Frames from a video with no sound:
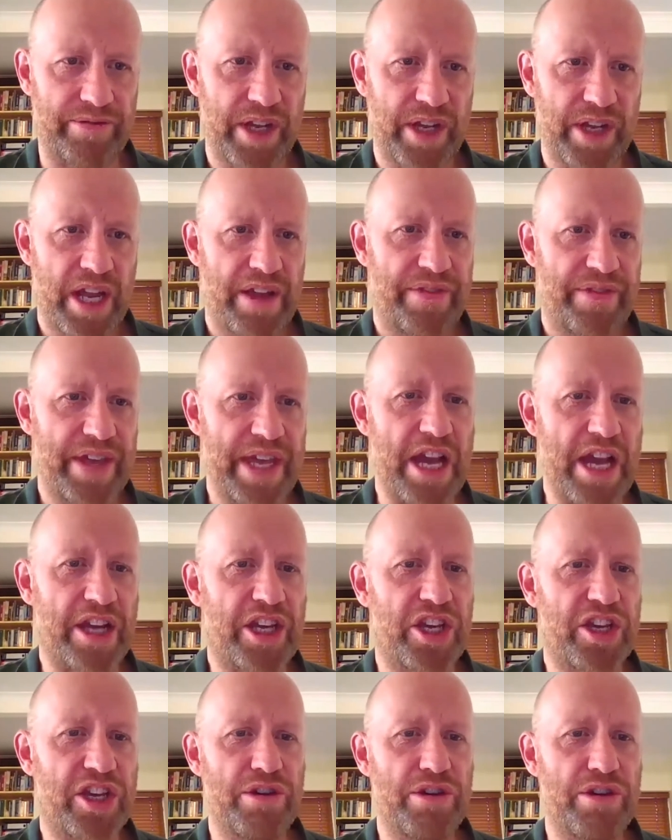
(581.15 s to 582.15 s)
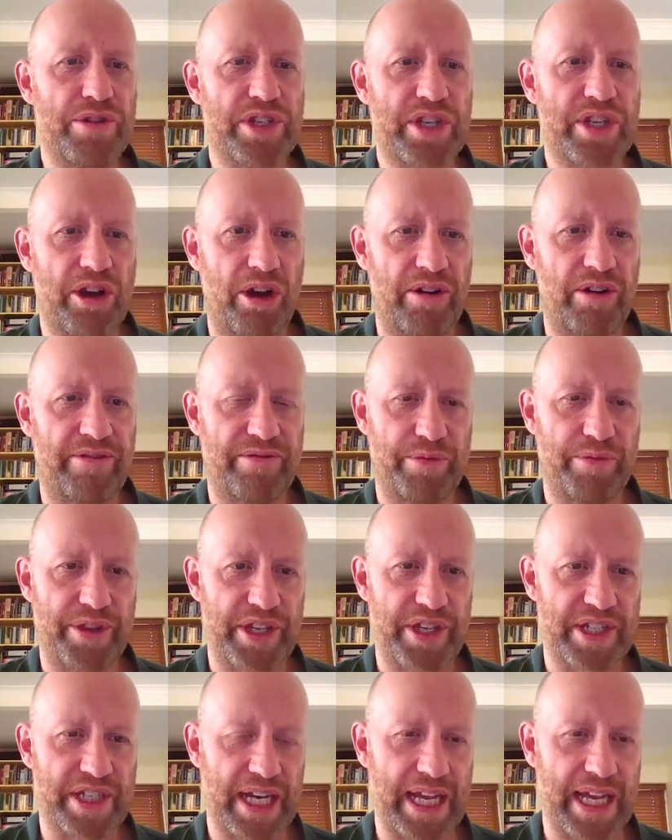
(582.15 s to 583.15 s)
The acute cough with a
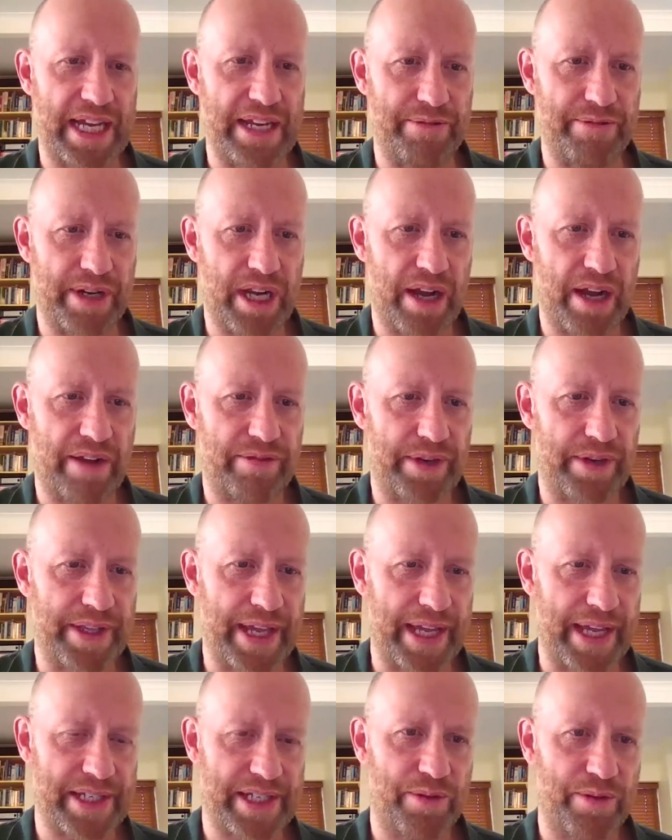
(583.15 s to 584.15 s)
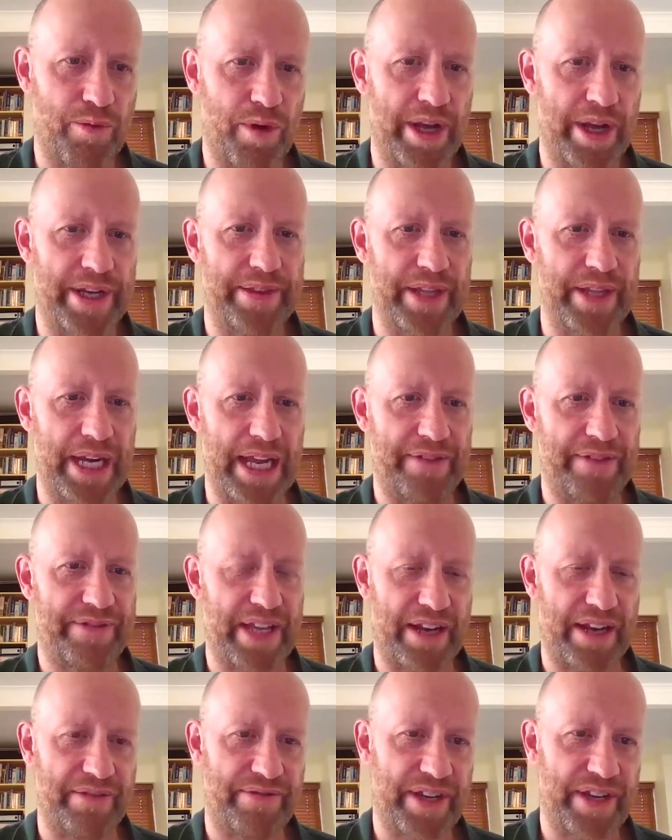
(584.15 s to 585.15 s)
delayed recovery, that's the one in the left-hand
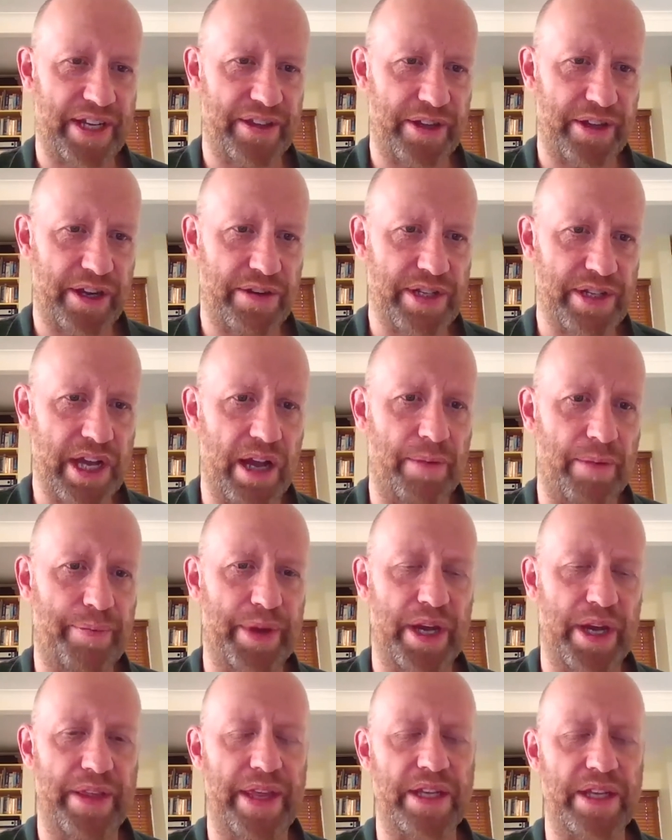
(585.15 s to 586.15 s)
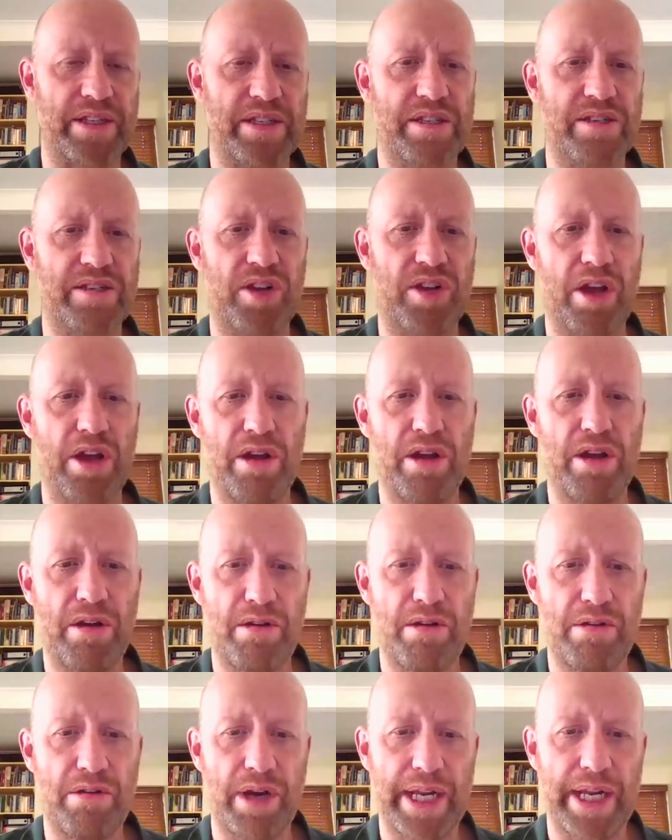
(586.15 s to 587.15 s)
figure that goes up and then
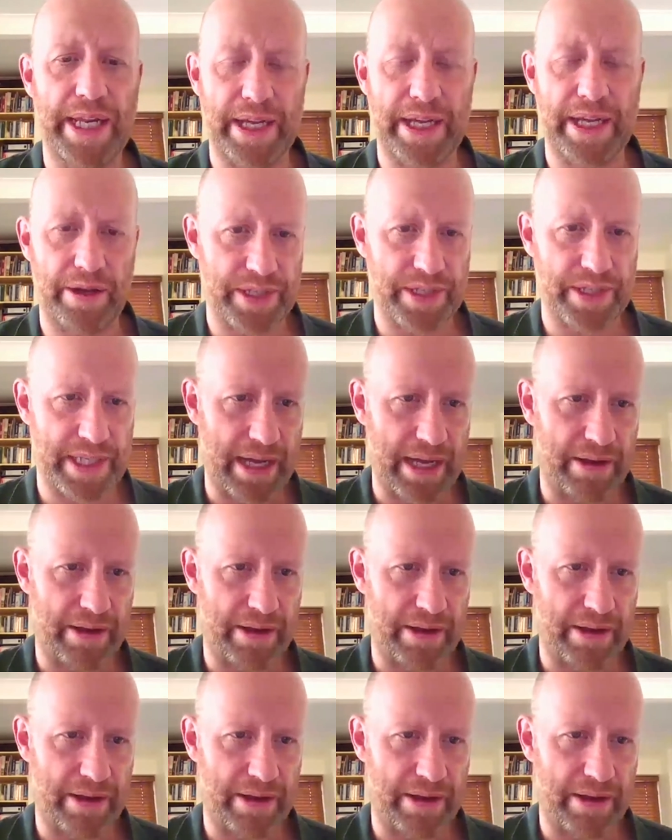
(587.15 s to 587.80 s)
slowly goes down.